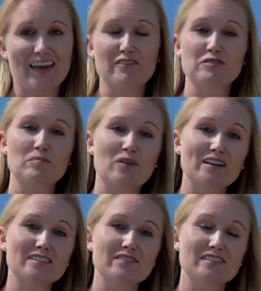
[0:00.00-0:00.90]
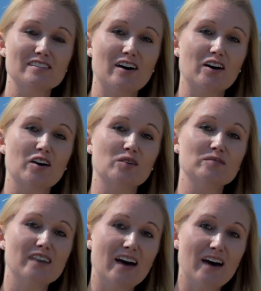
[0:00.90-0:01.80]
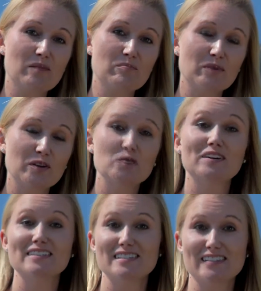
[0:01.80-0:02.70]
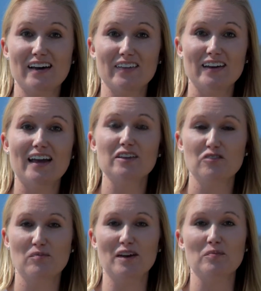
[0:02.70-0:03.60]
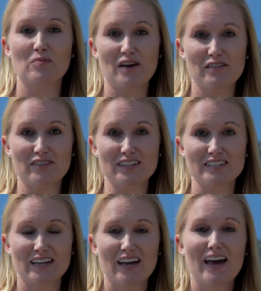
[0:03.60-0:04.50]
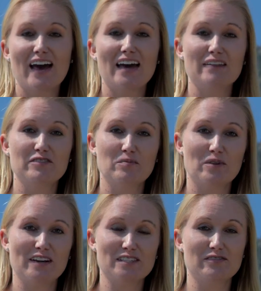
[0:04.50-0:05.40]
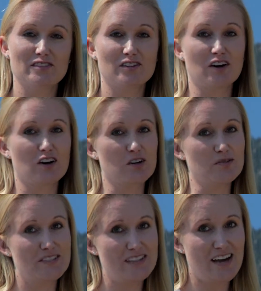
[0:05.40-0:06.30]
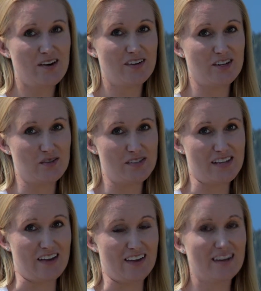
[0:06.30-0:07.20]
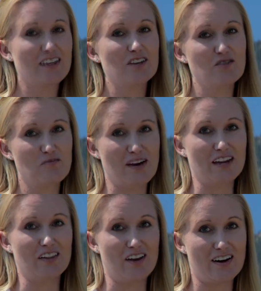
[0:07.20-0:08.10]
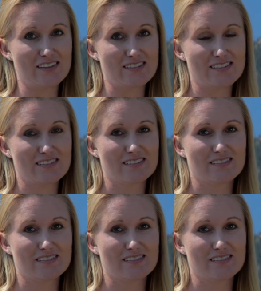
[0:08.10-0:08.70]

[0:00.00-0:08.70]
If the price of the stock goes up, you can sell it and you've made a profit. And if the price of a stock goes down and you sell it, you've made a loss.